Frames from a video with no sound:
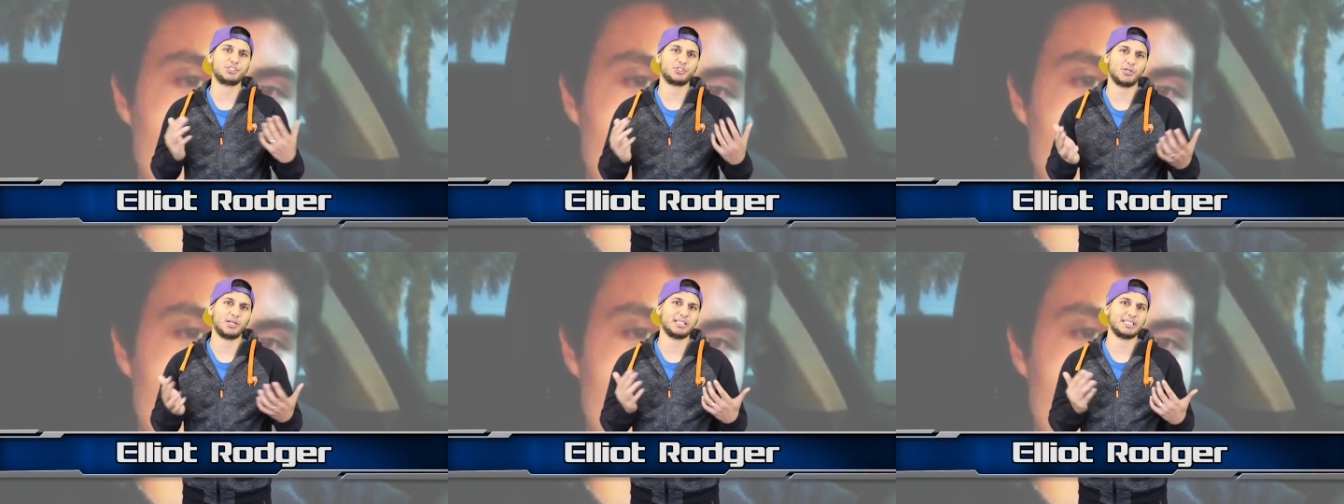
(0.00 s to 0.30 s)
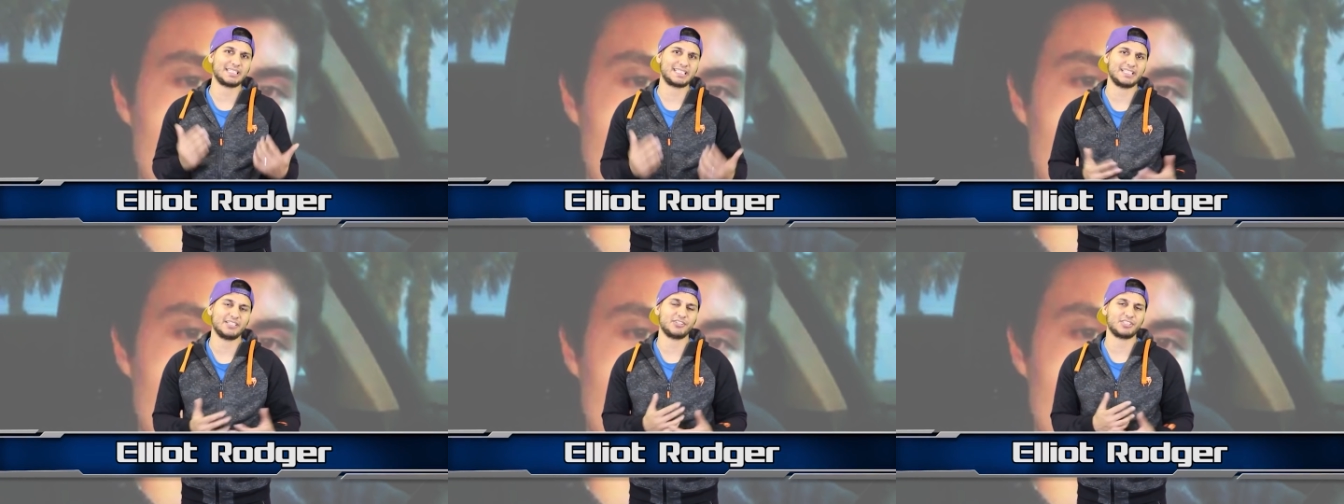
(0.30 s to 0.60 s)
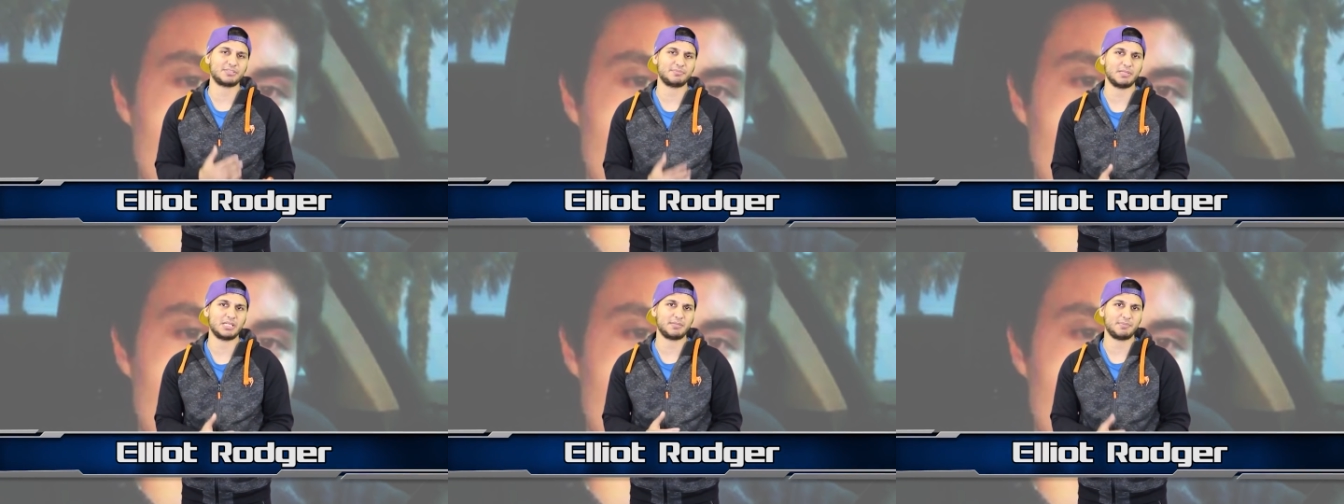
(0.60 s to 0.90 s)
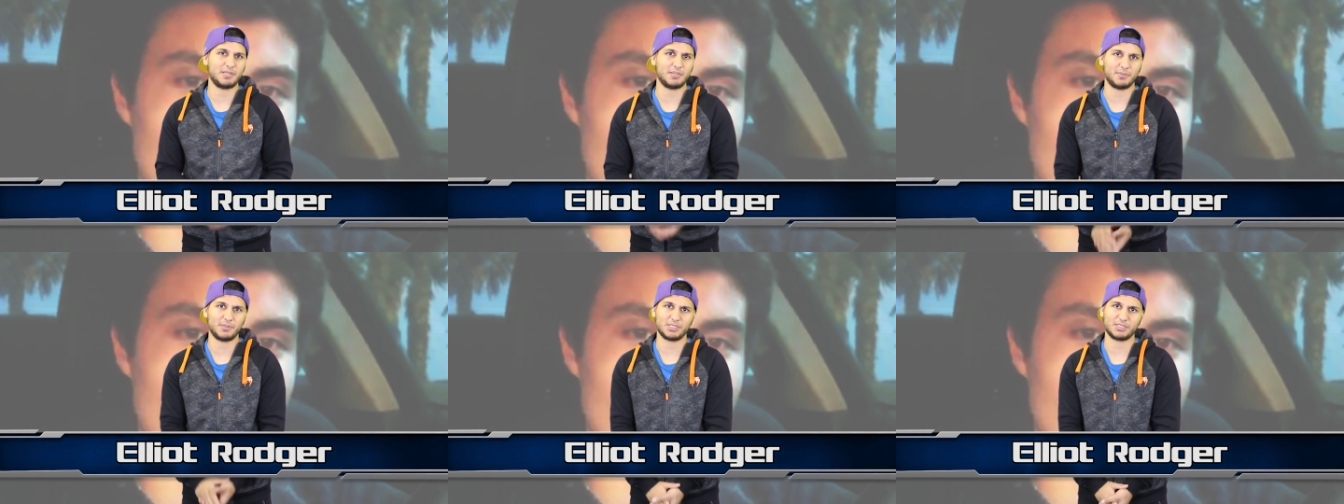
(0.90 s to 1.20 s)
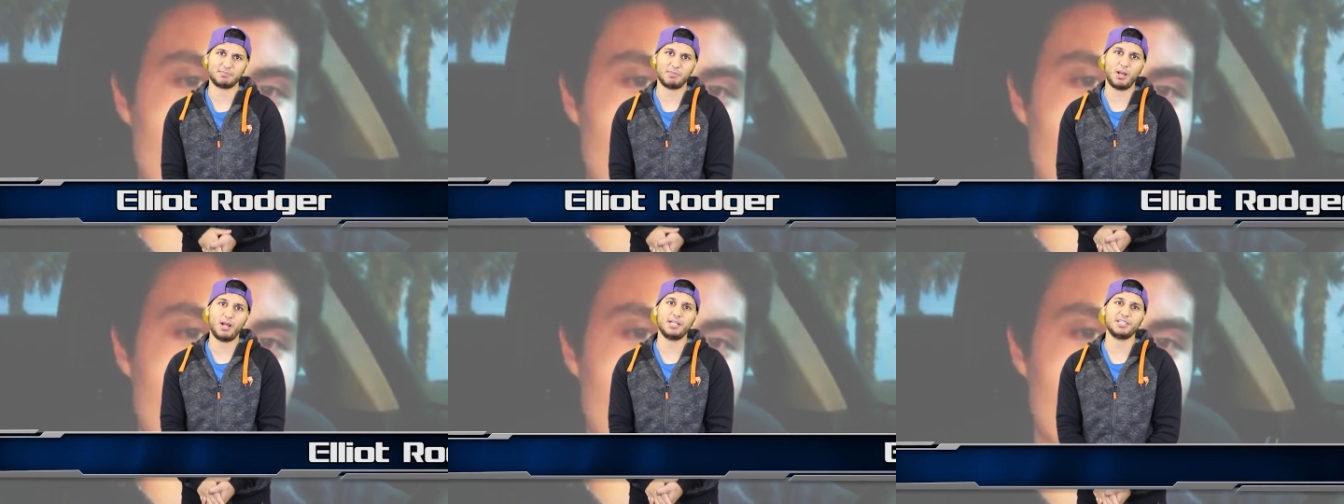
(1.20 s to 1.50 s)
trying to kill as many people
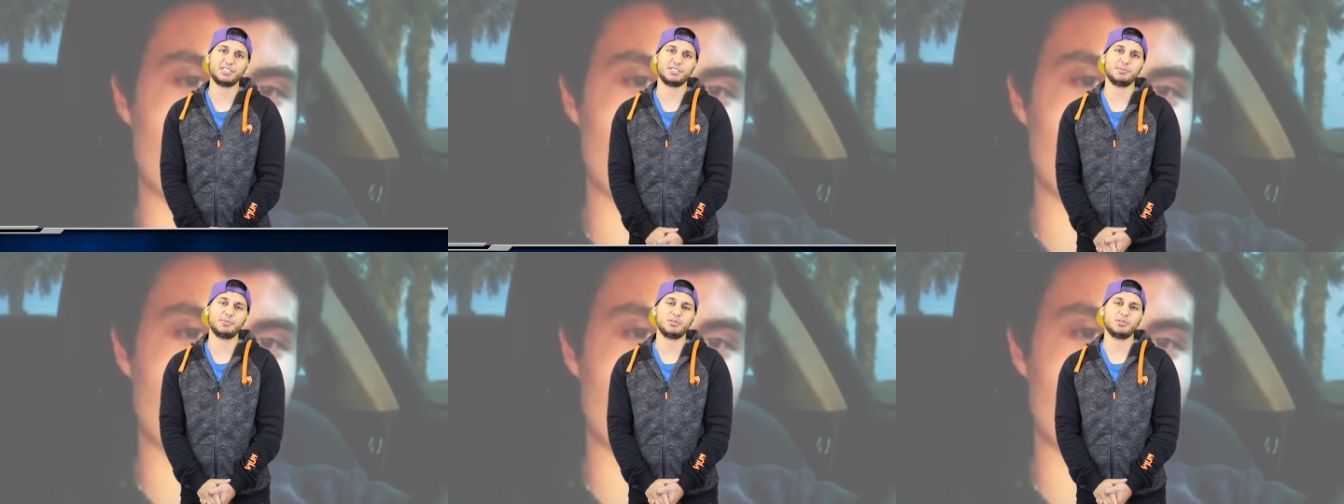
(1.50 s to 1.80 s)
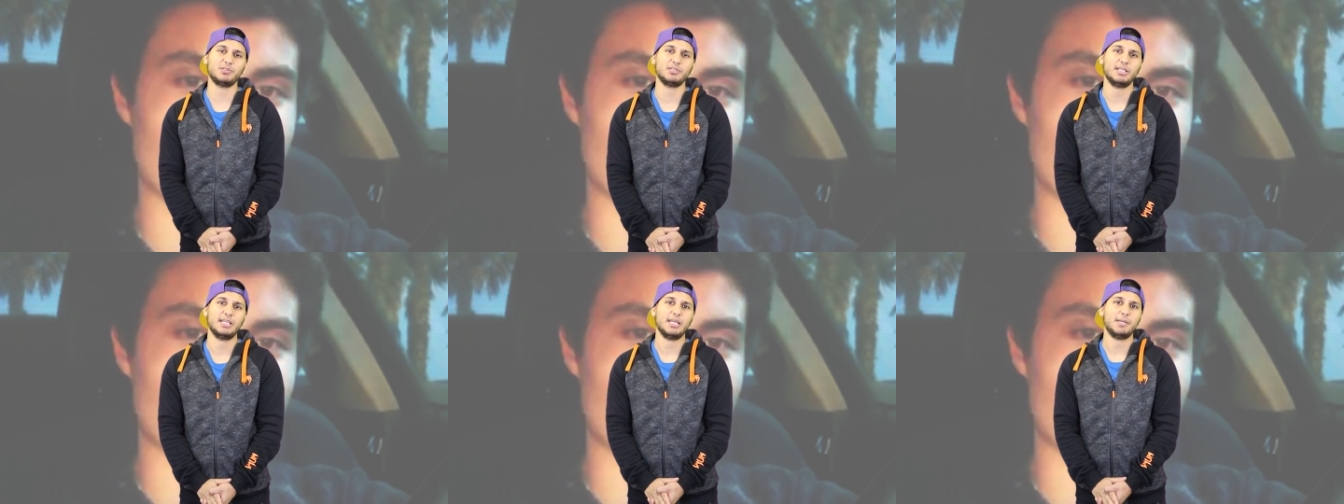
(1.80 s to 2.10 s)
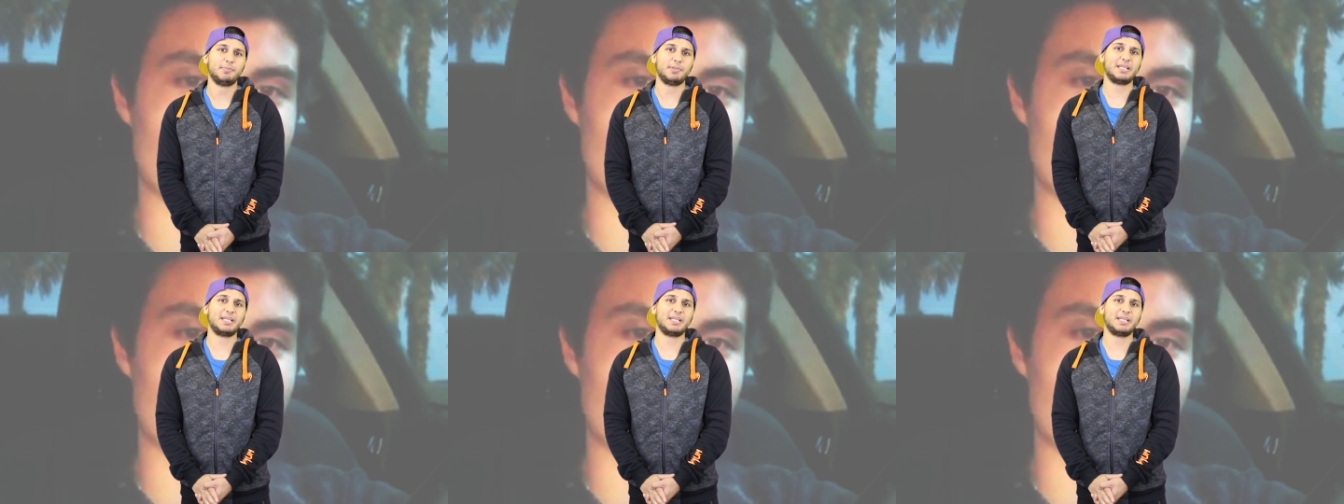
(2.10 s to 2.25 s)
as possible